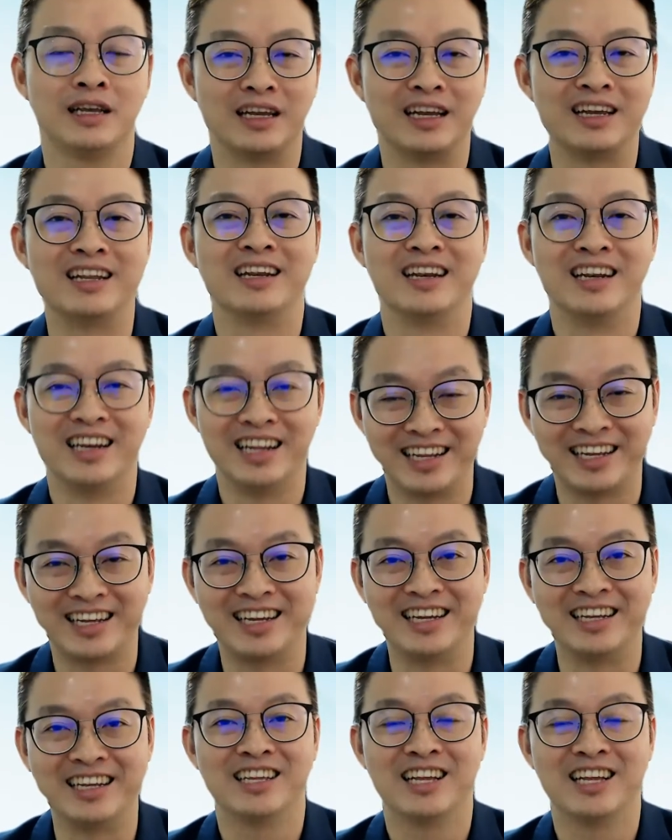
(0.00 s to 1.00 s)
in
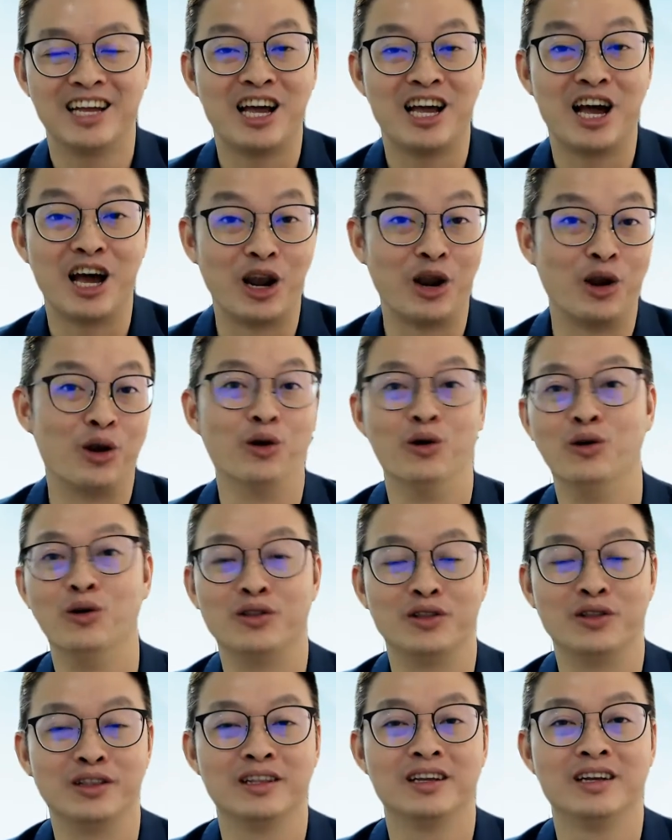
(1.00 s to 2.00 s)
LinkedIn
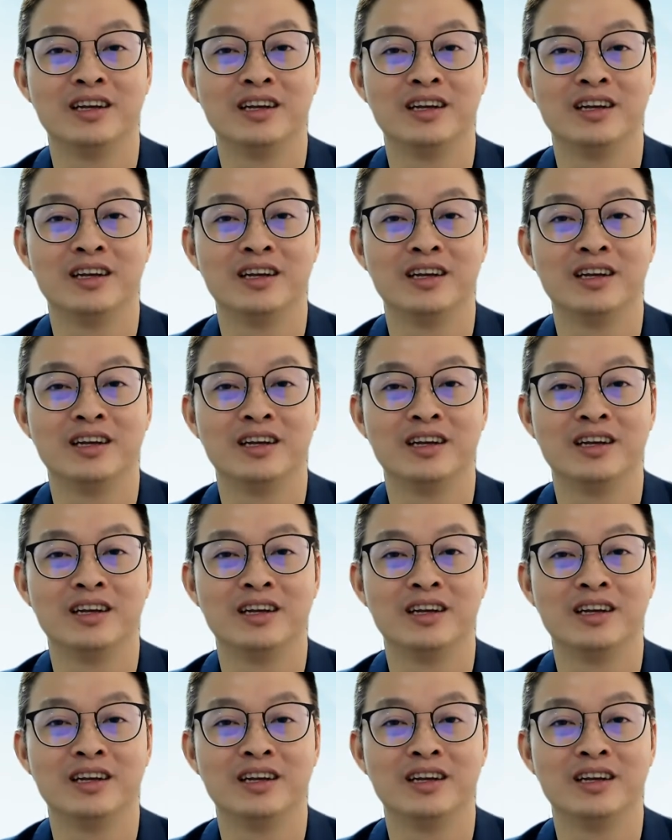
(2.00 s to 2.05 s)
alone.